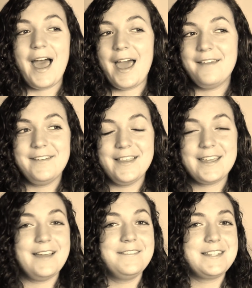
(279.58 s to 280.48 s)
I feel
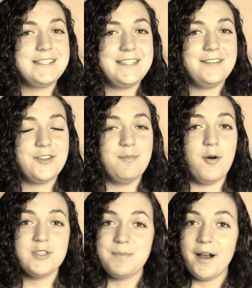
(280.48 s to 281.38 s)
like I've succeeded for the
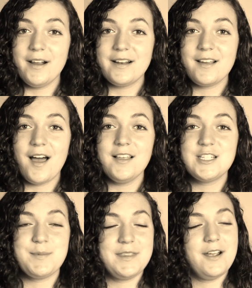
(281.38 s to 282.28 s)
most part in
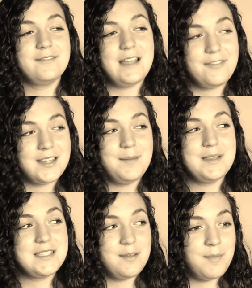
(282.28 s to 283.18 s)
college, but there have definitely
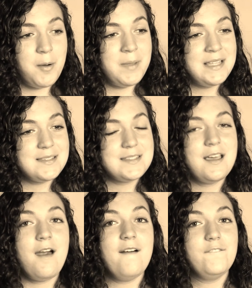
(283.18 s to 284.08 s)
been some moments.
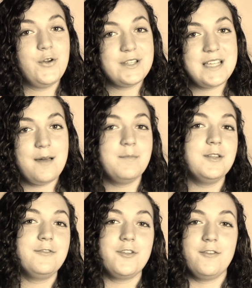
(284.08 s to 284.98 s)
For
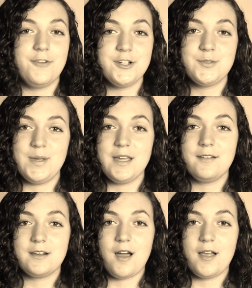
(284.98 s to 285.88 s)
example, for the first week
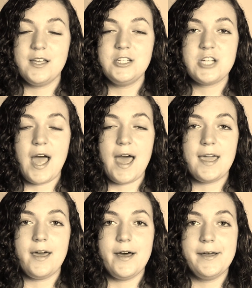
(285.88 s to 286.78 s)
of college,
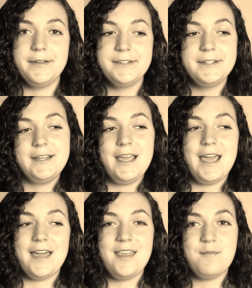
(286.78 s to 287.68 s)
I
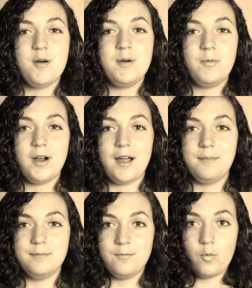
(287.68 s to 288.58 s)
had that moment where
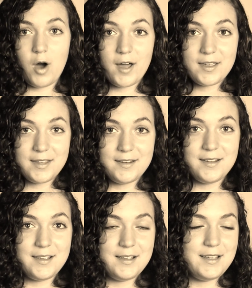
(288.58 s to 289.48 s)
I'm
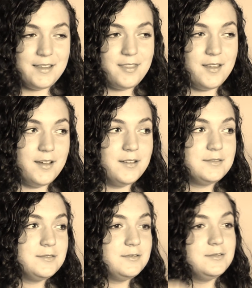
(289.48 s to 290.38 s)
walking in the
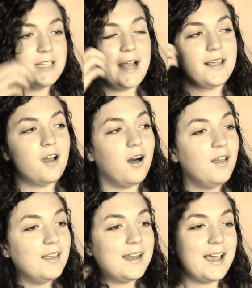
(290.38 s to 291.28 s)
dining
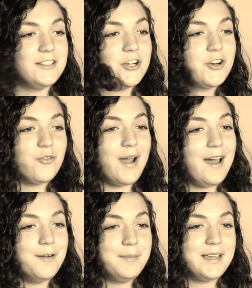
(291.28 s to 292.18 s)
hall and I turn
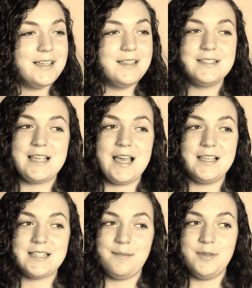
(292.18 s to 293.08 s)
around because
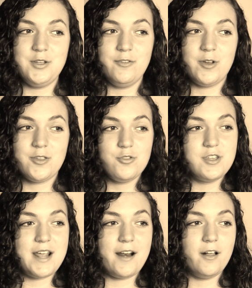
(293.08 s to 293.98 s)
as I'm maneuvering through the
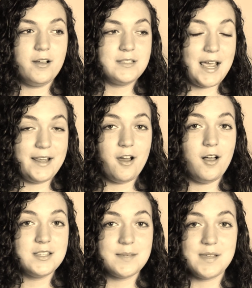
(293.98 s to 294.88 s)
dining
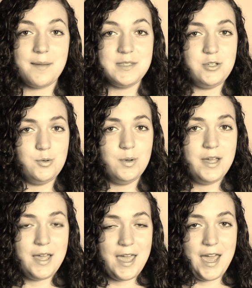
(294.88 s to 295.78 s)
hall, sometimes you
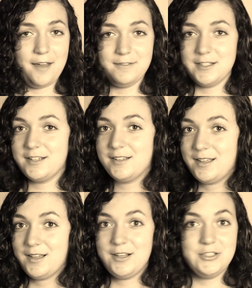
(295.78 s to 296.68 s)
have to
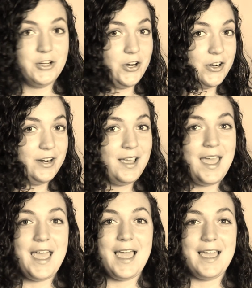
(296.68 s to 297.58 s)
turn,
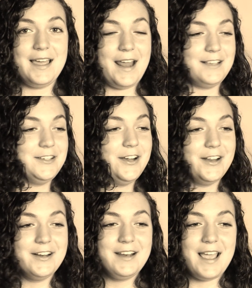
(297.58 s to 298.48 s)
and I
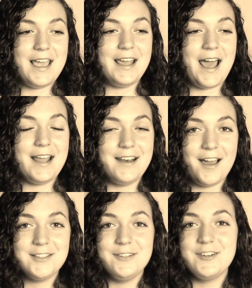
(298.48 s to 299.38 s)
turned and I
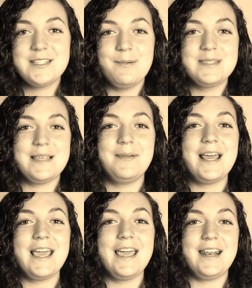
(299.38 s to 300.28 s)
knocked over someone's
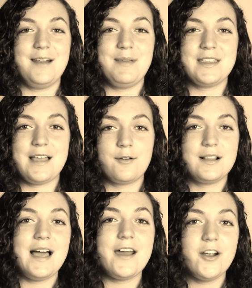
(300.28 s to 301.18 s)
lemonade and it made a loud
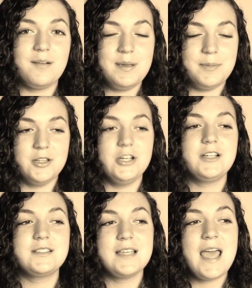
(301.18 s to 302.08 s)
clatter and people
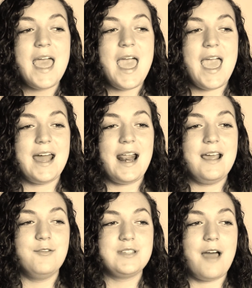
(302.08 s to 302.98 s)
looked,
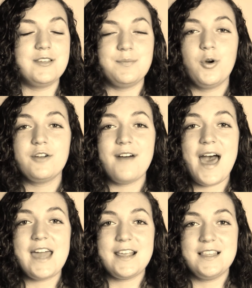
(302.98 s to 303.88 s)
and I was
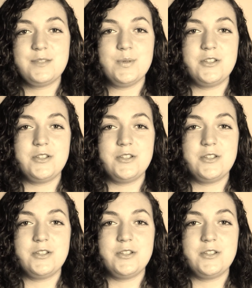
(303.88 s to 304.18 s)
mortified. And this was